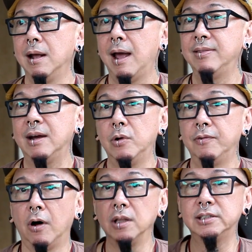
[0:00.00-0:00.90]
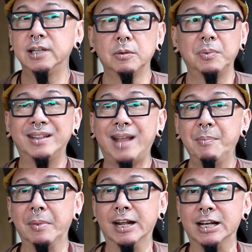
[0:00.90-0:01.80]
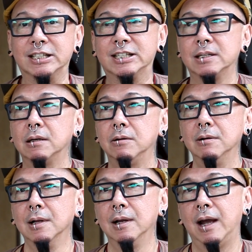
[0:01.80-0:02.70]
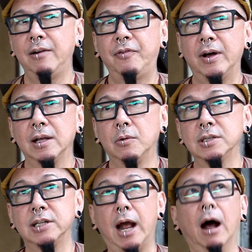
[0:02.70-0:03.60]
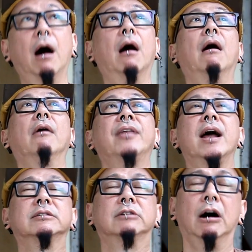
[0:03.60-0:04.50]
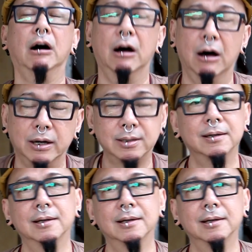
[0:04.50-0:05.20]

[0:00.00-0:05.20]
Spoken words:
and then we'd volunteer to play 10 minutes, you know, and felt it was like, oh, thank God.